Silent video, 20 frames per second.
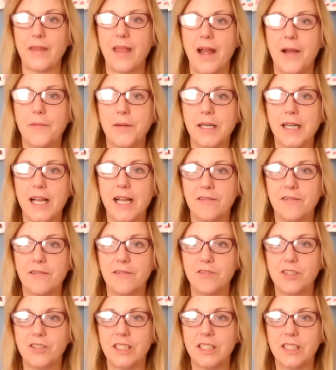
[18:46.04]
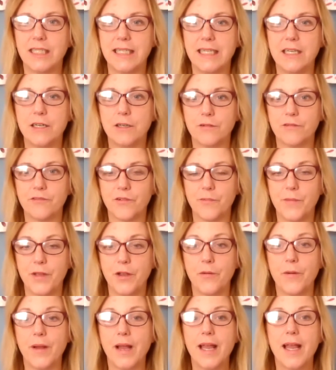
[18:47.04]
I would love to hear from
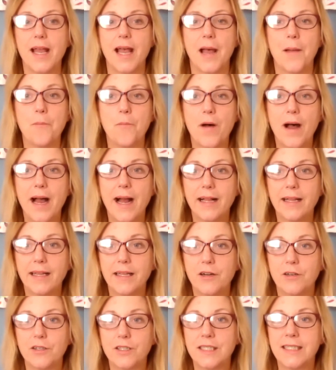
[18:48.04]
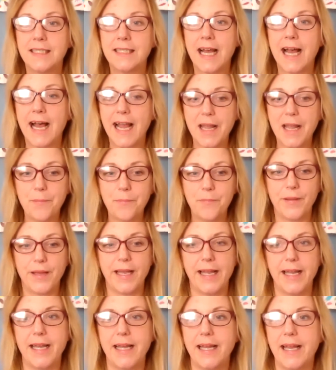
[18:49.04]
you. And while you're
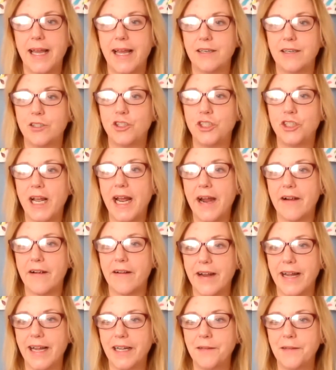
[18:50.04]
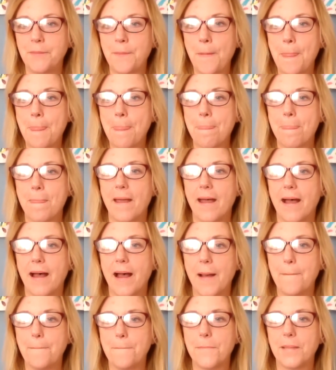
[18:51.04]
typing and sharing,
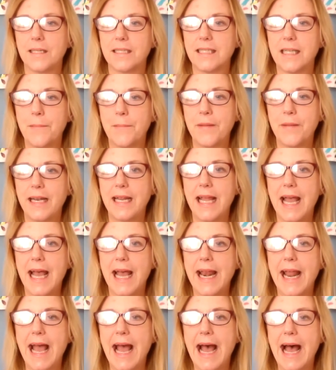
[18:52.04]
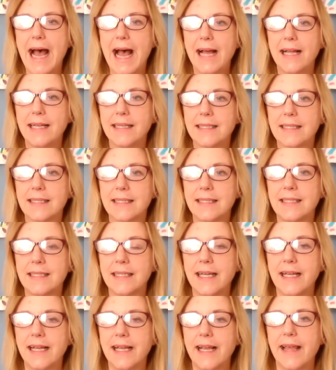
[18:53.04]
somebody had asked
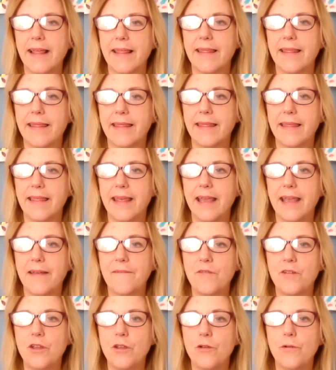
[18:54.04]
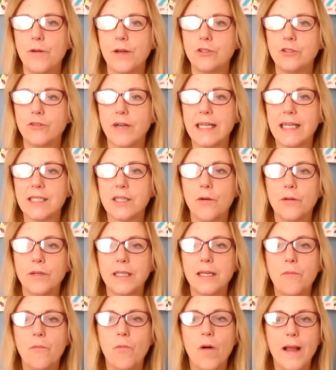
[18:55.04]
if you address
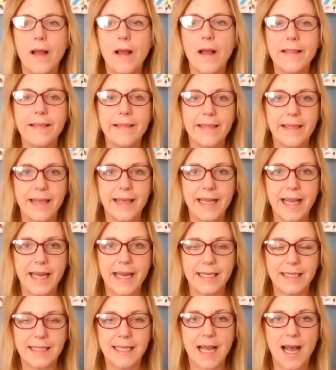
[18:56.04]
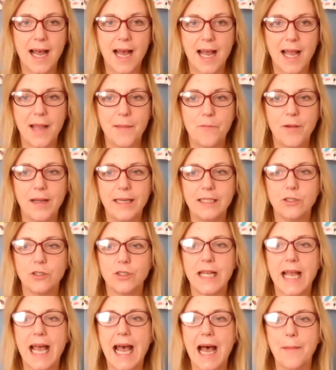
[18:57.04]
only one thing at a time when you're
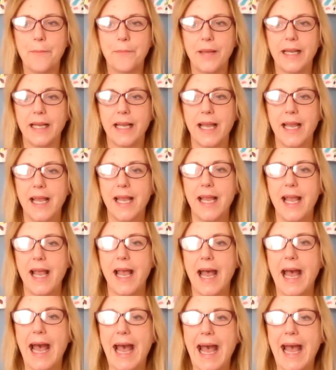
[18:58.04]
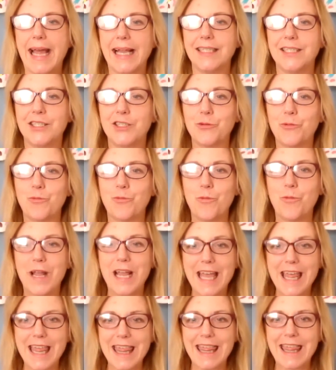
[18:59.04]
tapping. And
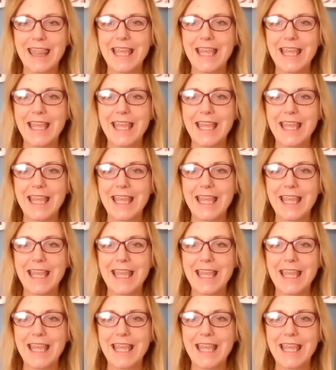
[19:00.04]
with